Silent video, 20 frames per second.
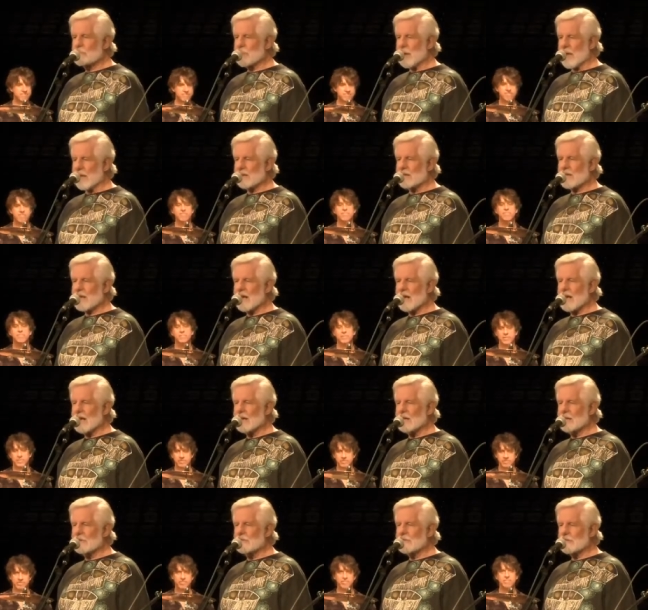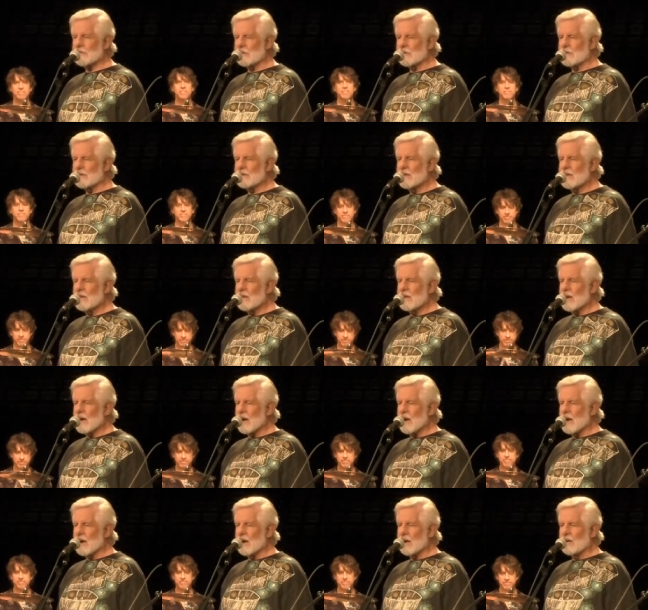paint cans and
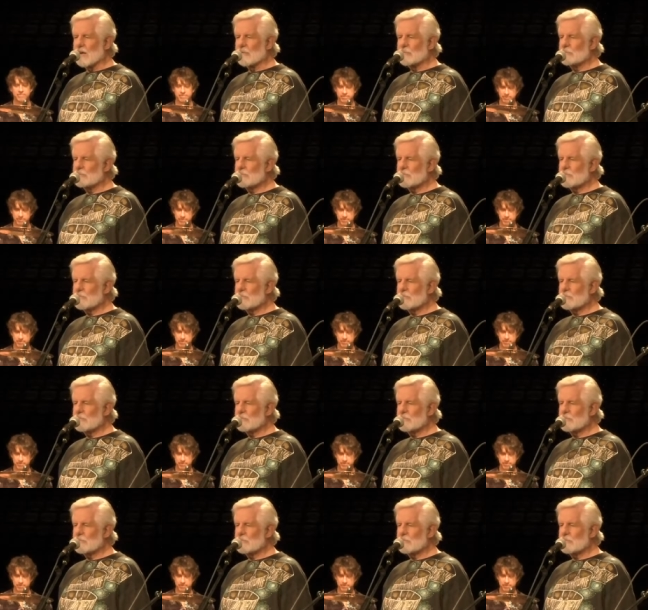uh,